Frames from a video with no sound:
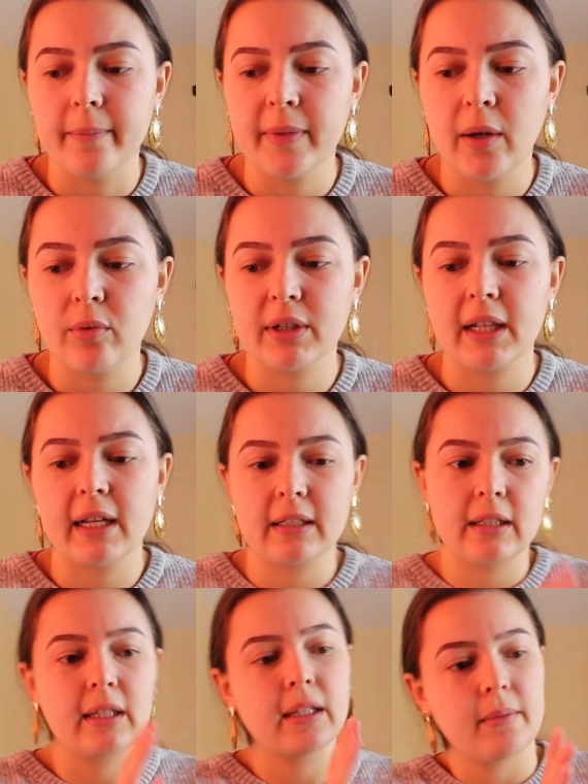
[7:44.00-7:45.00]
There was like
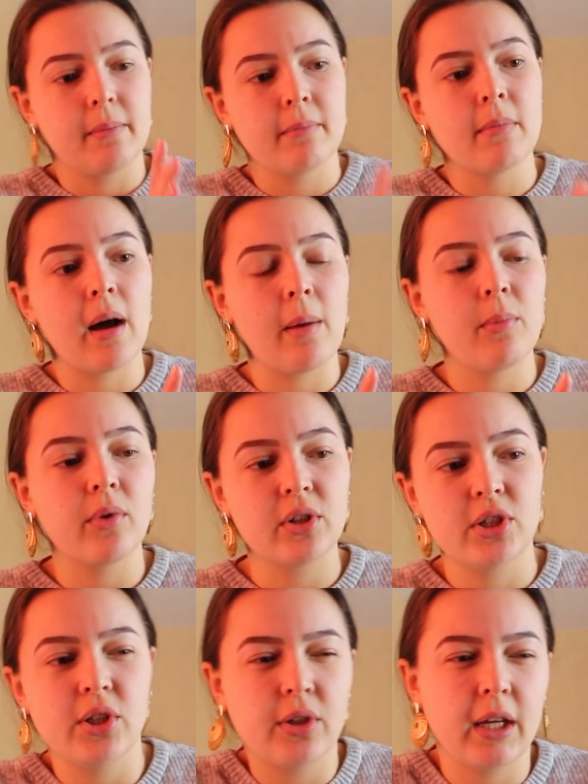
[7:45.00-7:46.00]
this mom with
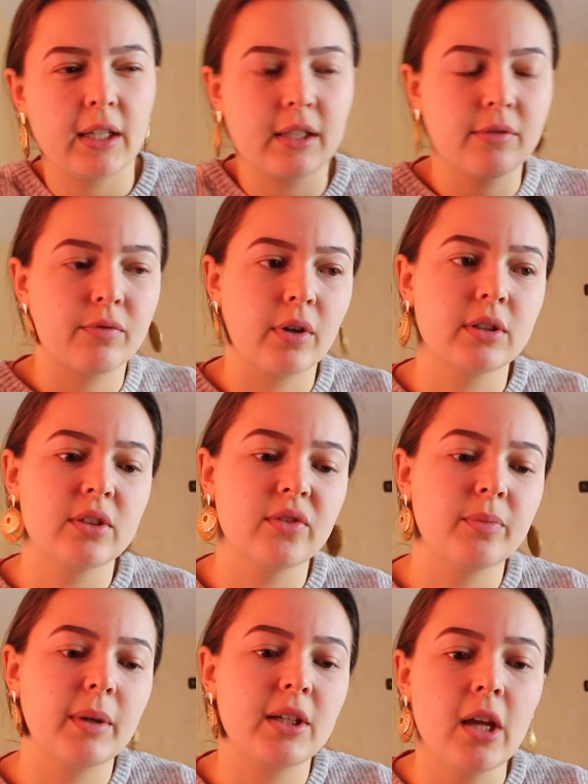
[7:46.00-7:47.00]
2 kids in front of
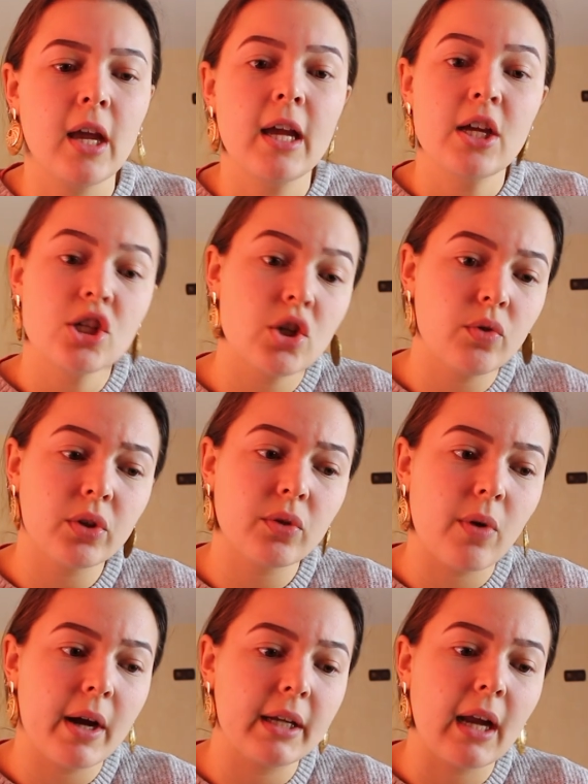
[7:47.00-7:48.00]
me. She was
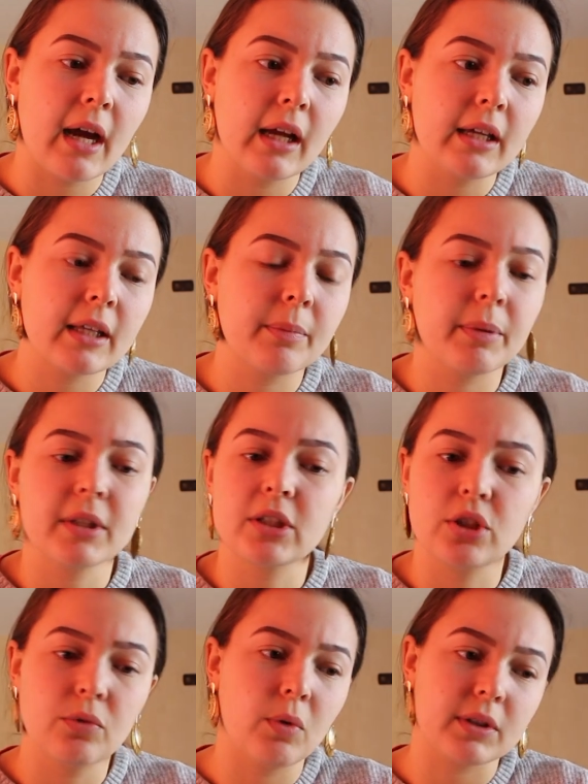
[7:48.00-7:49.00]
quite nice, but
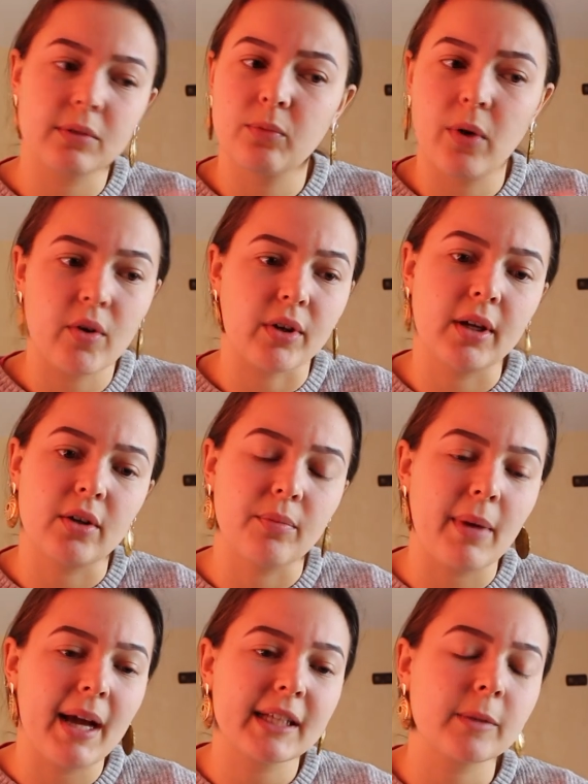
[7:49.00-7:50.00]
she wasn't wearing her
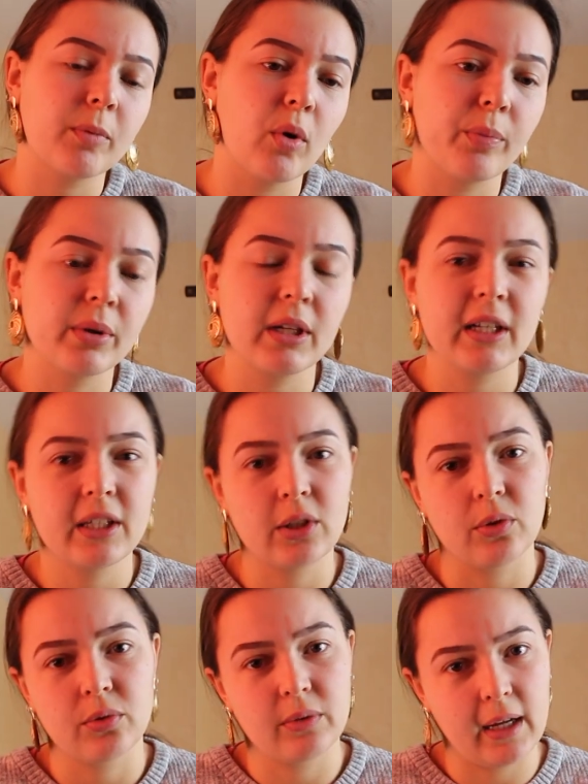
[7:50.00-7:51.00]
mask properly,
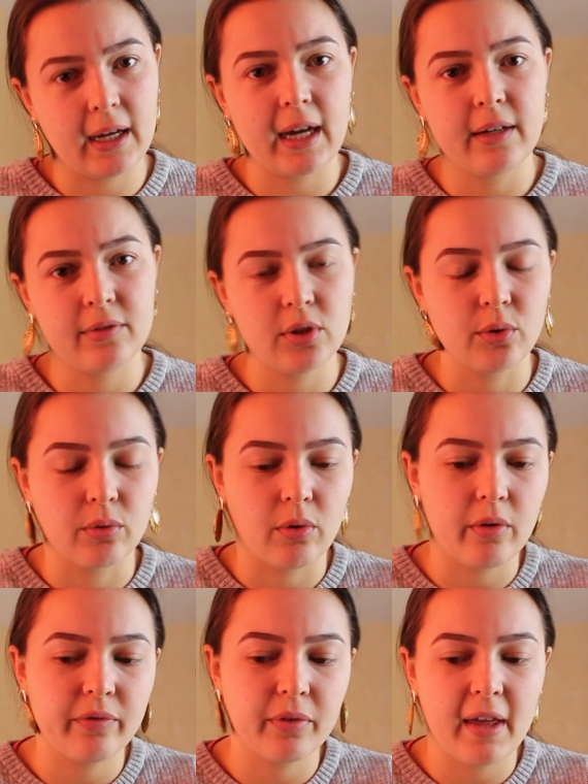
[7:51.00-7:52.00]
so they kind of told her
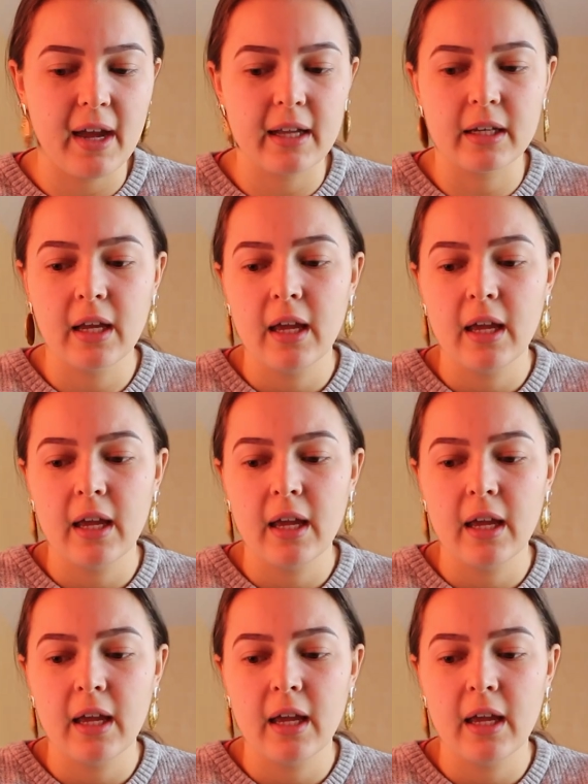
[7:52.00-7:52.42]
off for that.